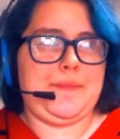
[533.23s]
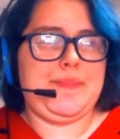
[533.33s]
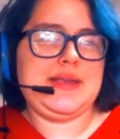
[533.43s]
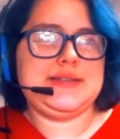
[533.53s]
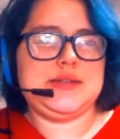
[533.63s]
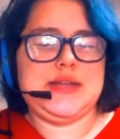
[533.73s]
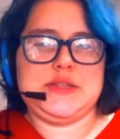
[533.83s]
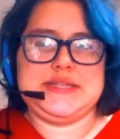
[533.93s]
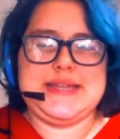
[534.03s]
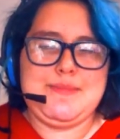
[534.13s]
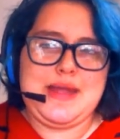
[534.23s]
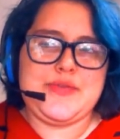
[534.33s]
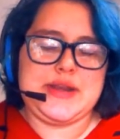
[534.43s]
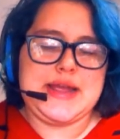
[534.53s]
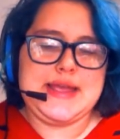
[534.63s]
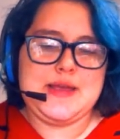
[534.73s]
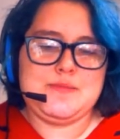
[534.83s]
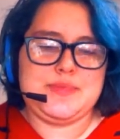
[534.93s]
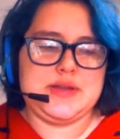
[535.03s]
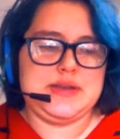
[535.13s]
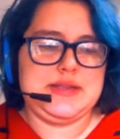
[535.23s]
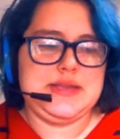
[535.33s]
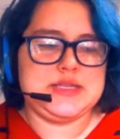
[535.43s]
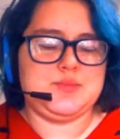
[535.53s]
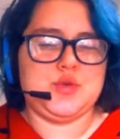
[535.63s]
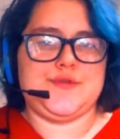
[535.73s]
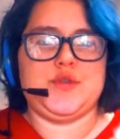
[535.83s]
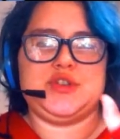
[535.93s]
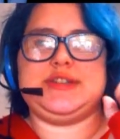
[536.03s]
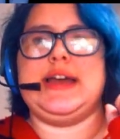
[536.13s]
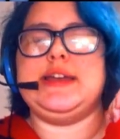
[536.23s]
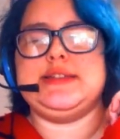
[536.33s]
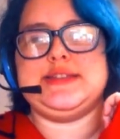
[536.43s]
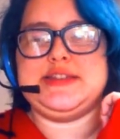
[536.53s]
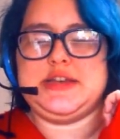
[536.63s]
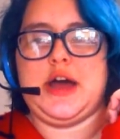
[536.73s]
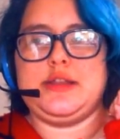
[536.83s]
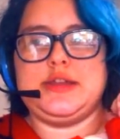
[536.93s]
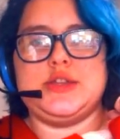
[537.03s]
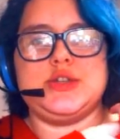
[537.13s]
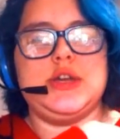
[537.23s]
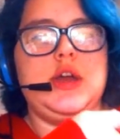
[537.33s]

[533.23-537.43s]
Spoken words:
basically on the same path that I am, but it's more for science than knowledge.